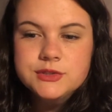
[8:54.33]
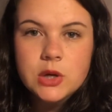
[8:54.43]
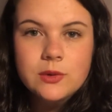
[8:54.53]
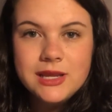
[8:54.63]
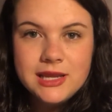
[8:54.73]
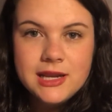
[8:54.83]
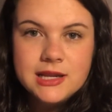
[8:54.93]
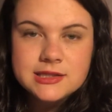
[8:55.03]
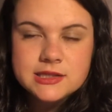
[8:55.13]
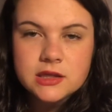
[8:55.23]
You don't
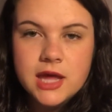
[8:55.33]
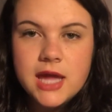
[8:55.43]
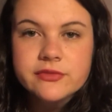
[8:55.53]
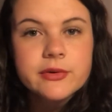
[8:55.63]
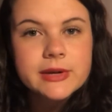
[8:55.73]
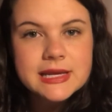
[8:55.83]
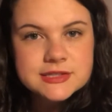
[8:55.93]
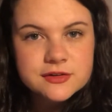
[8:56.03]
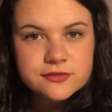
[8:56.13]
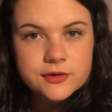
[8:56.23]
eat until
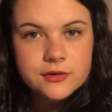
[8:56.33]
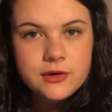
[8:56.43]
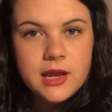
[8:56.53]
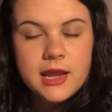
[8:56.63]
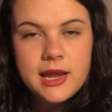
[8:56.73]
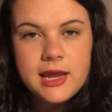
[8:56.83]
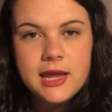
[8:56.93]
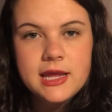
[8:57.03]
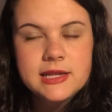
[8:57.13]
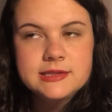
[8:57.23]
everyone has their food,
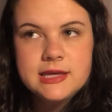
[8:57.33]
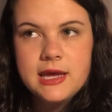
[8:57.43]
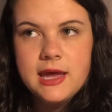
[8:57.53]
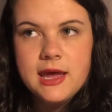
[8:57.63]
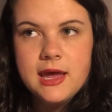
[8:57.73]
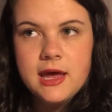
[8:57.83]
and